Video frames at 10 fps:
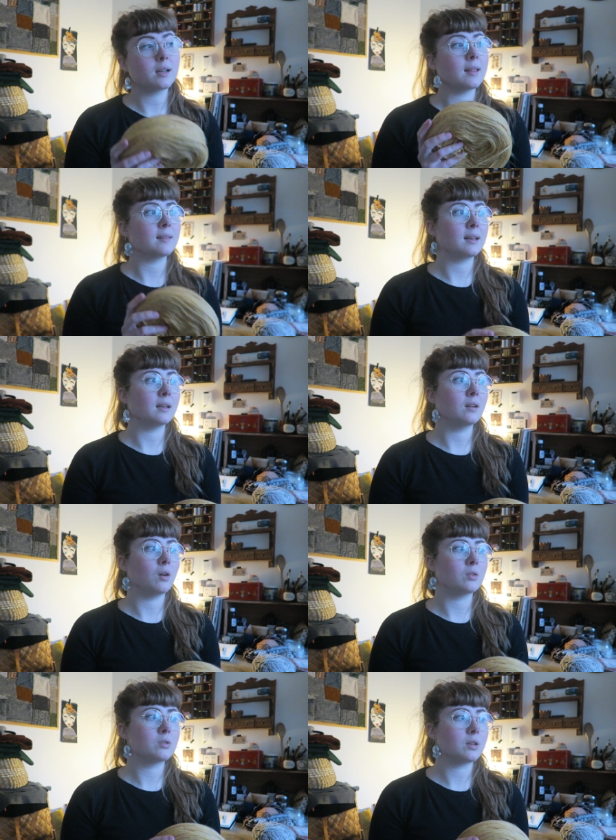And then he
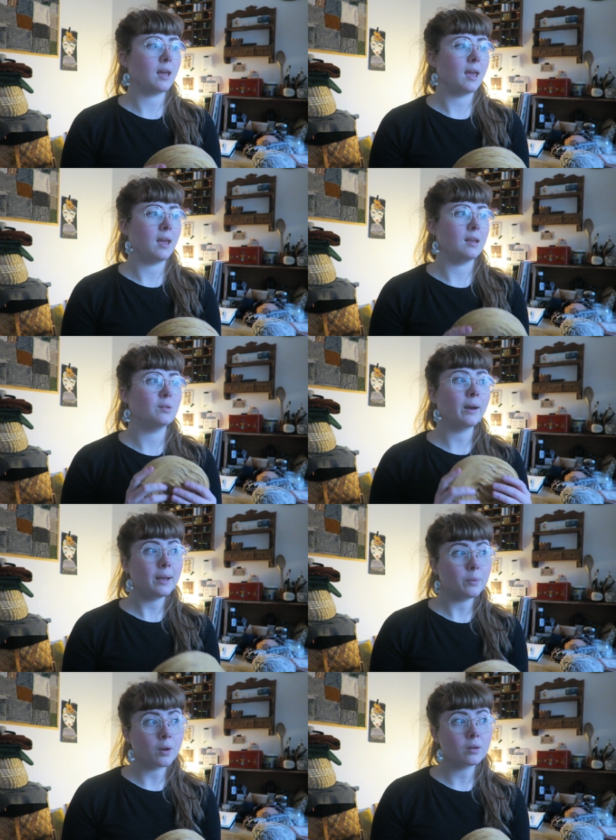got a
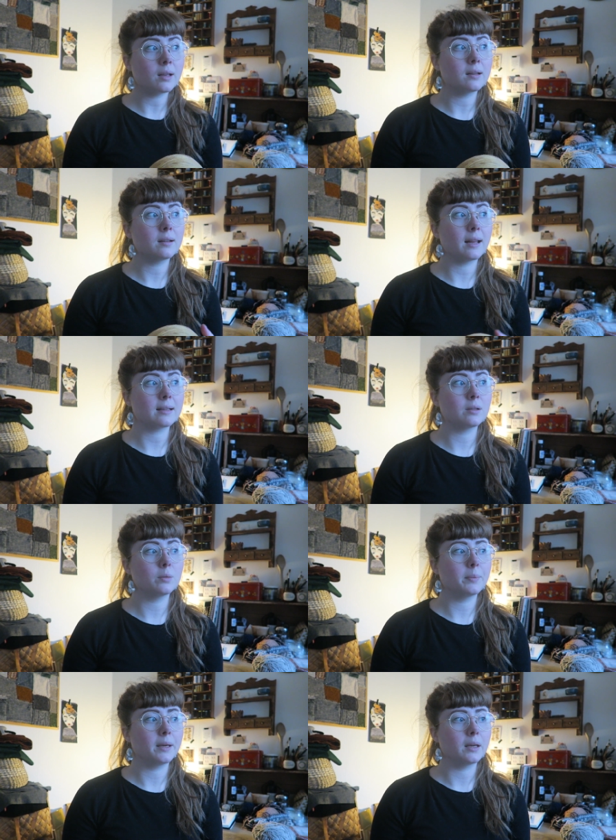gray one in
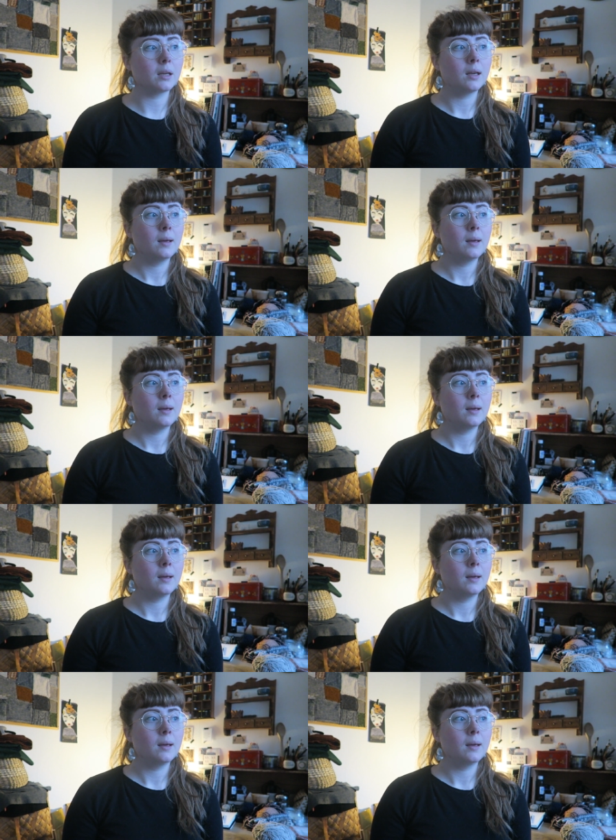Lättlopi